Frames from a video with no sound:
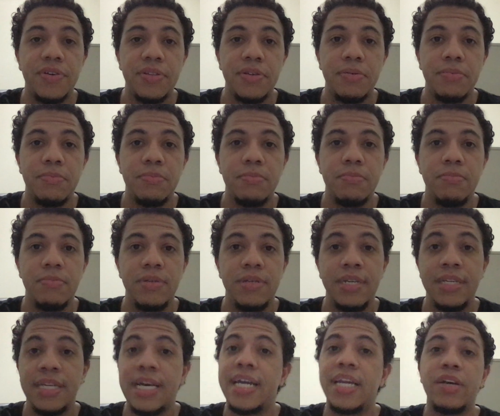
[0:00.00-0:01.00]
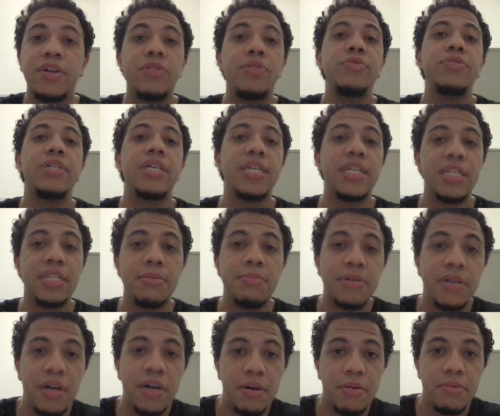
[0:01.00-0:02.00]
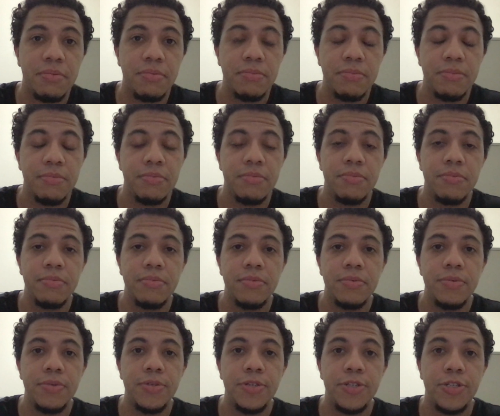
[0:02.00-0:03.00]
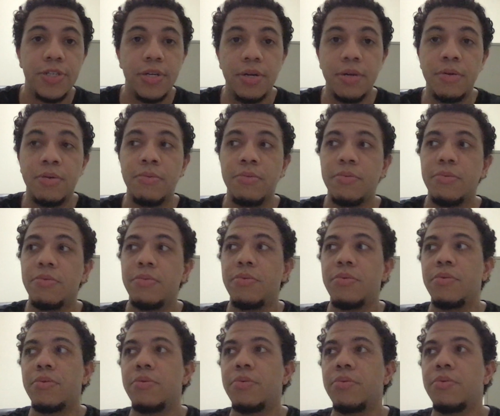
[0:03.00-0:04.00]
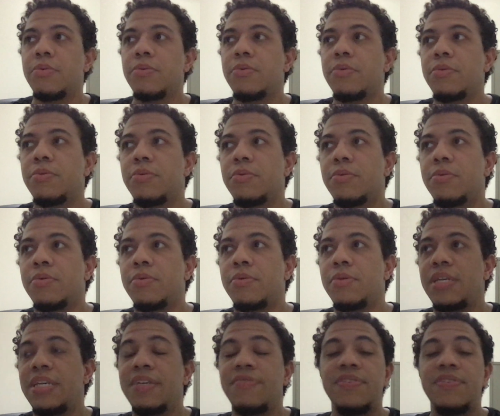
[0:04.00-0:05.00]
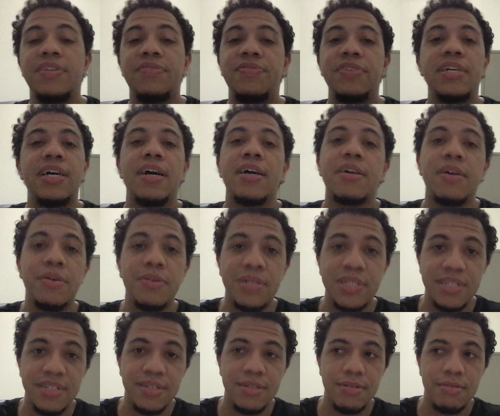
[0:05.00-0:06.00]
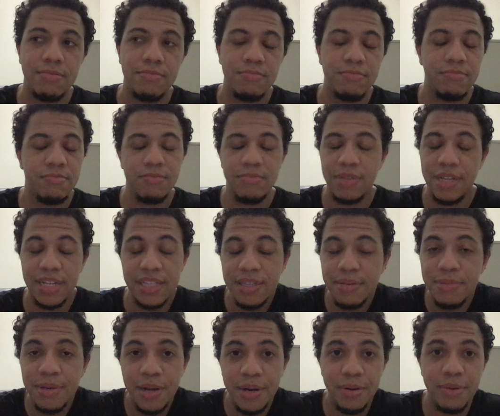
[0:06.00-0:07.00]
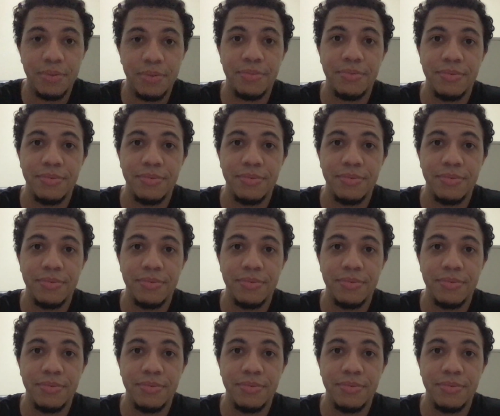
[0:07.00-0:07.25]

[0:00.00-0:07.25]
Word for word: them, and that includes letting them go. So, even if you got ghosted, let them go.